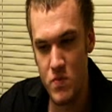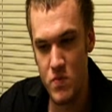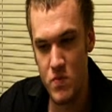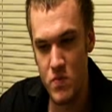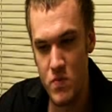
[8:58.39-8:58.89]

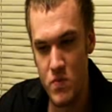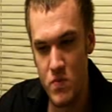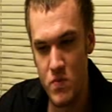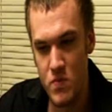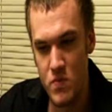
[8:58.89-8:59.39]
we're going to avoid
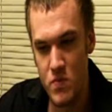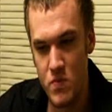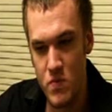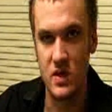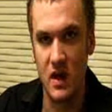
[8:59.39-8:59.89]
hands like
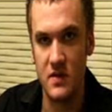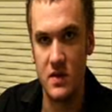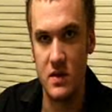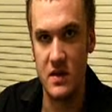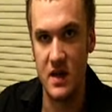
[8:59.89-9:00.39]
7 deuce
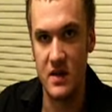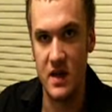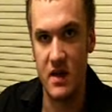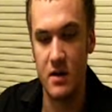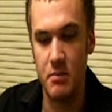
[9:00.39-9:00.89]
offsuit,
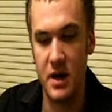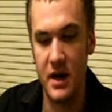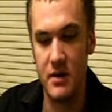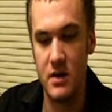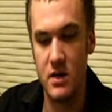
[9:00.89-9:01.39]
etc.,
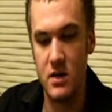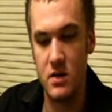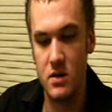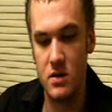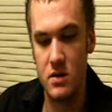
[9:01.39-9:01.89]
but
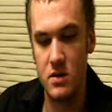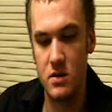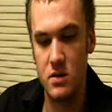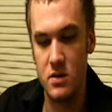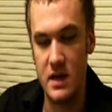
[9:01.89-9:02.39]

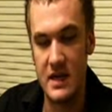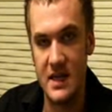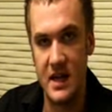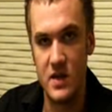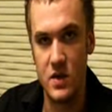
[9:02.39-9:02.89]

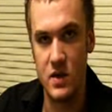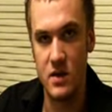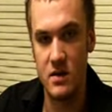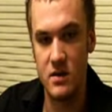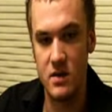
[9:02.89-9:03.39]
9-10
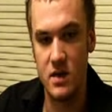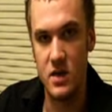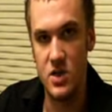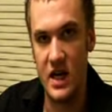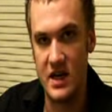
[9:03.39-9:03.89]
suited,
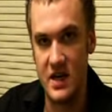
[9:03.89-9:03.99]
jack